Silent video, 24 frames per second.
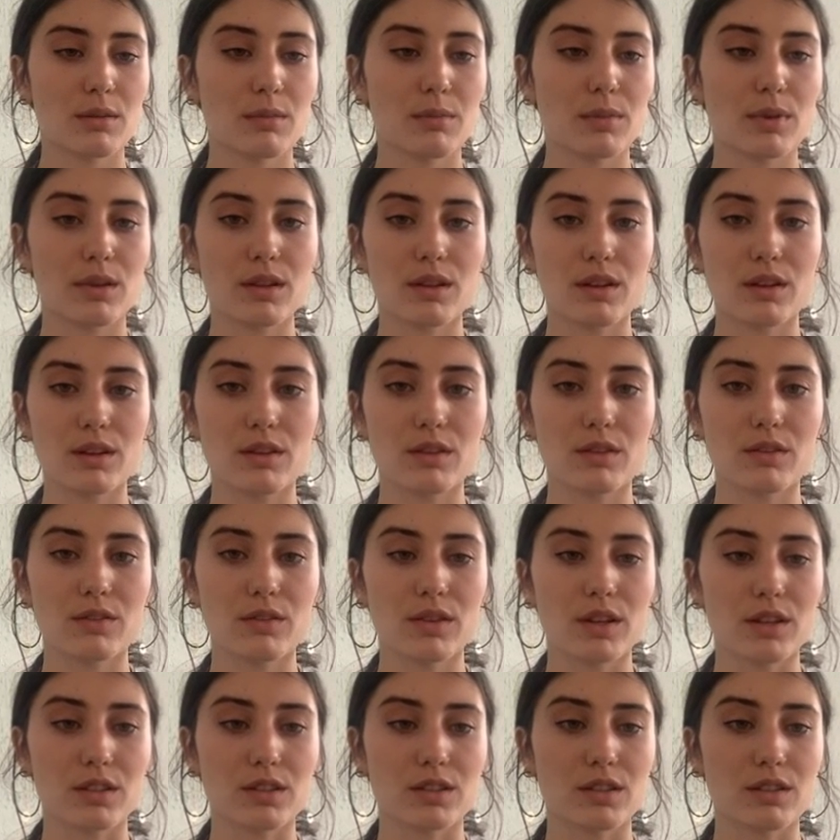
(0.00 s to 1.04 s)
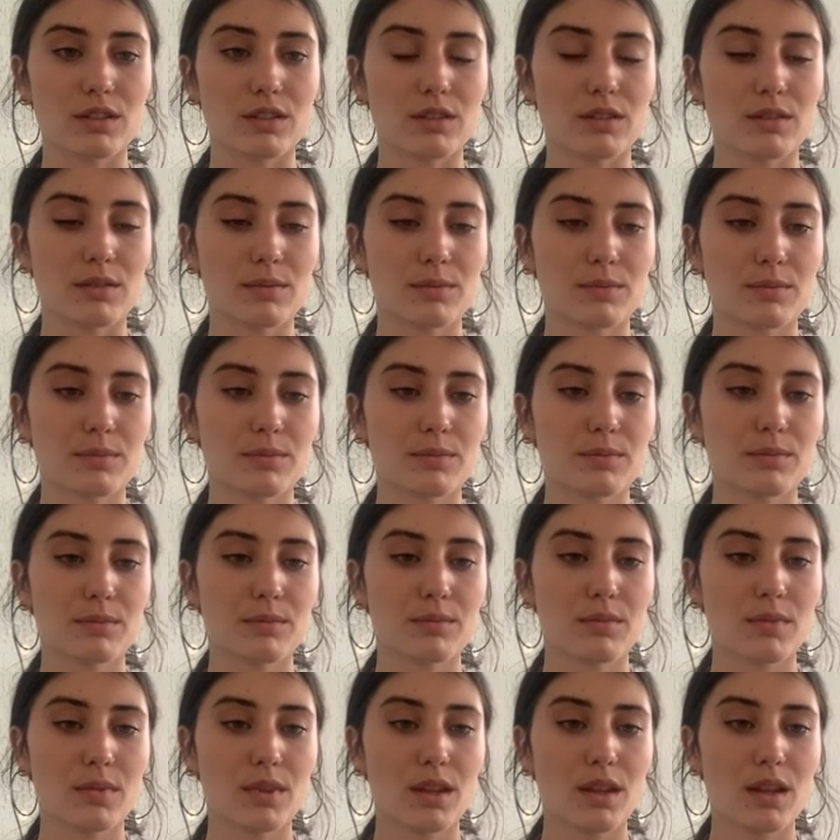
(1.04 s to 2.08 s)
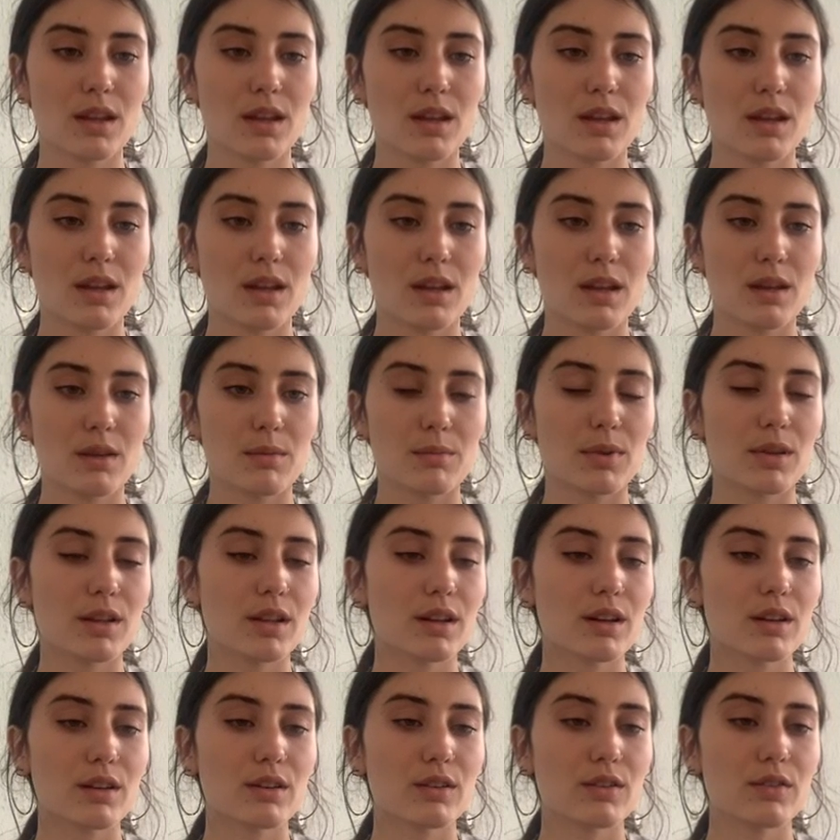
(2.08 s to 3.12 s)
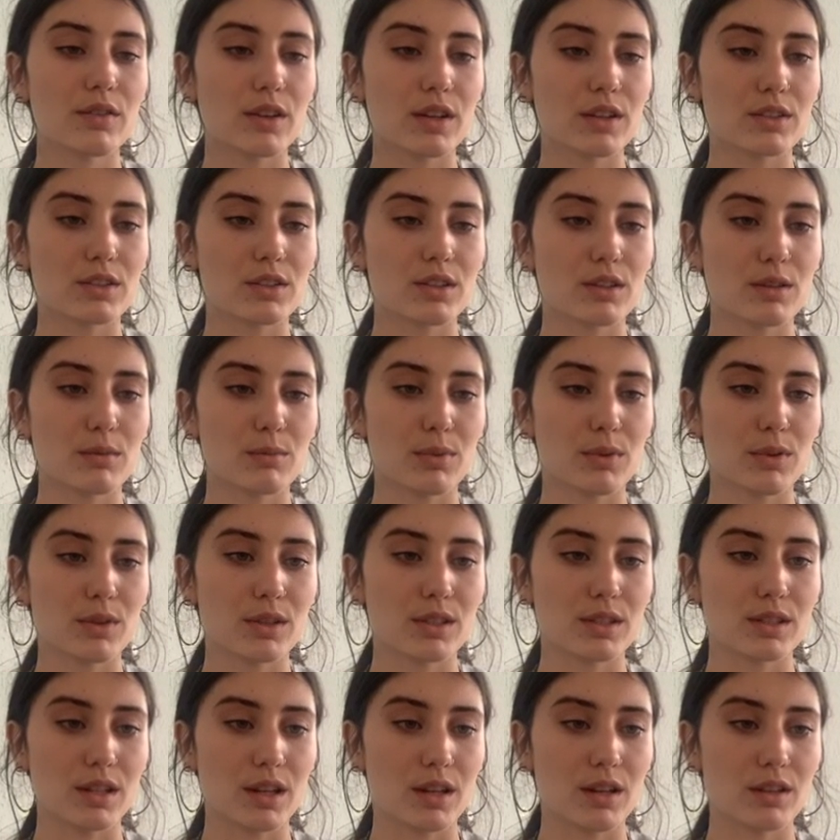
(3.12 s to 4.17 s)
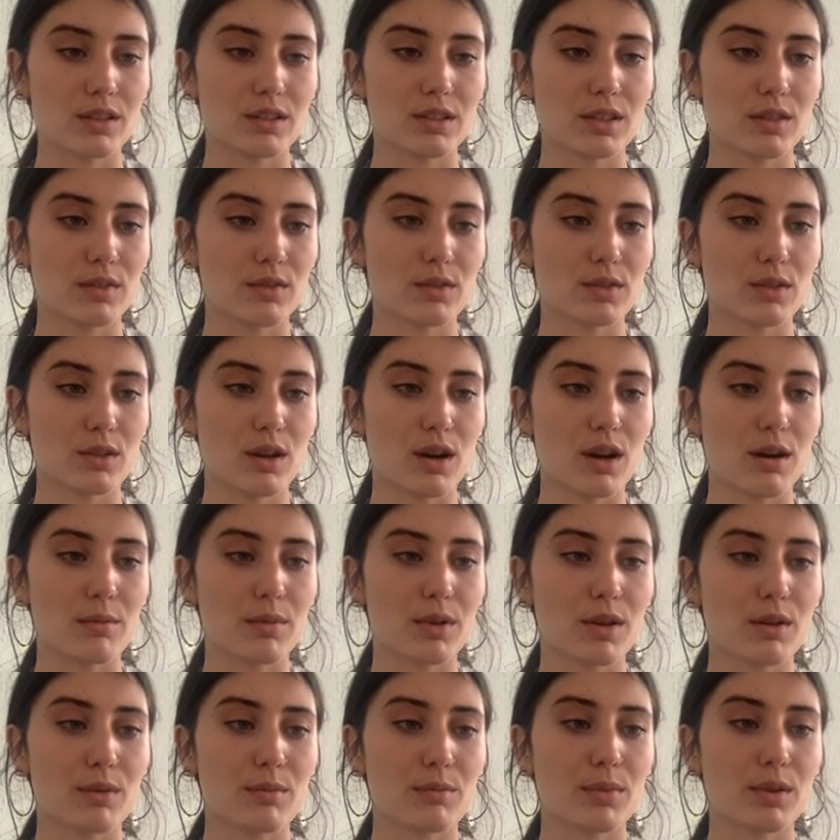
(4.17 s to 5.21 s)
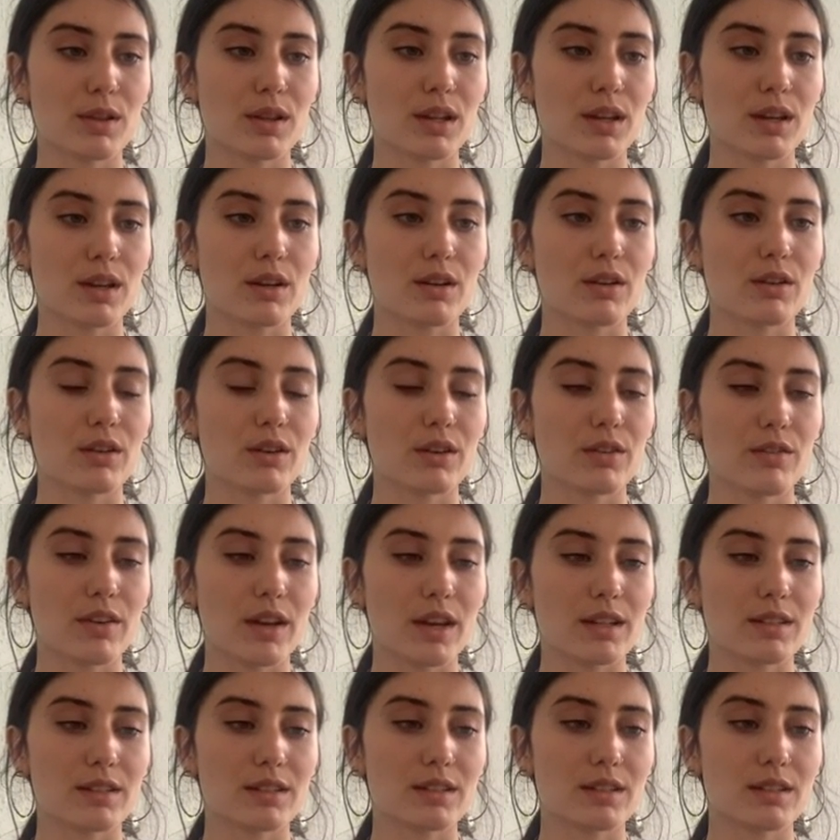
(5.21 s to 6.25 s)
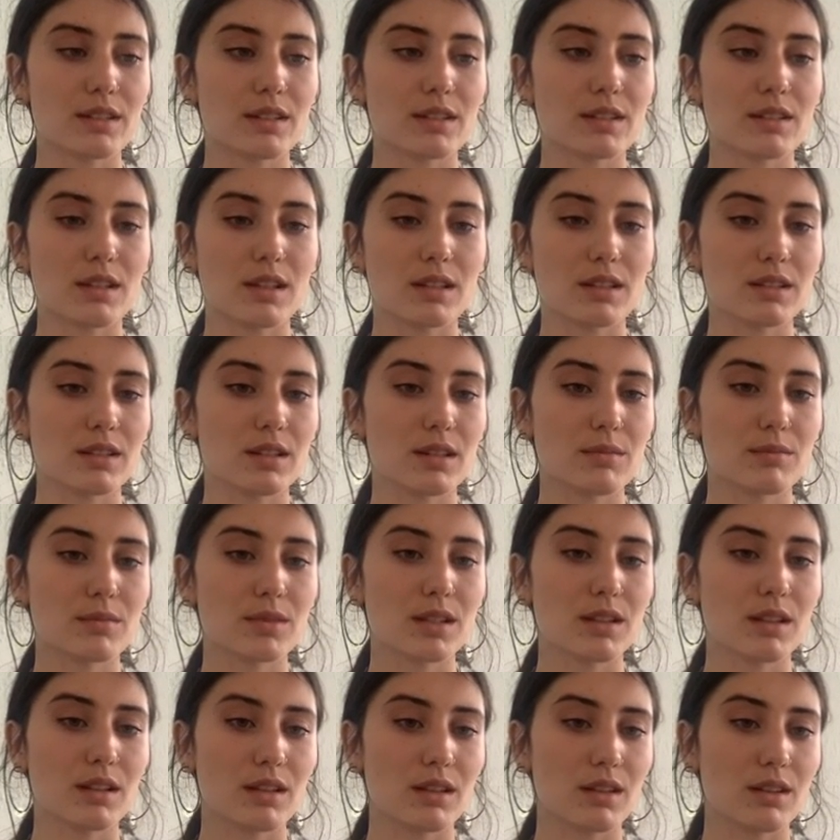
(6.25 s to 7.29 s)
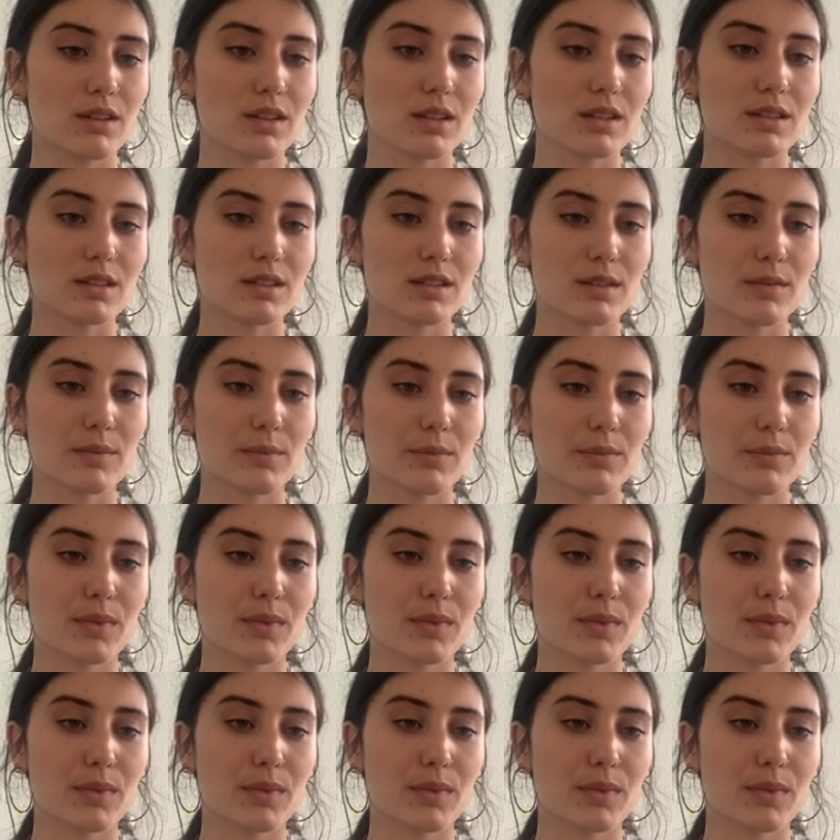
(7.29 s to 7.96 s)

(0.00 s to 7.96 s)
Political fiction. Political fiction employs narrative to comment on political events, systems, and theories.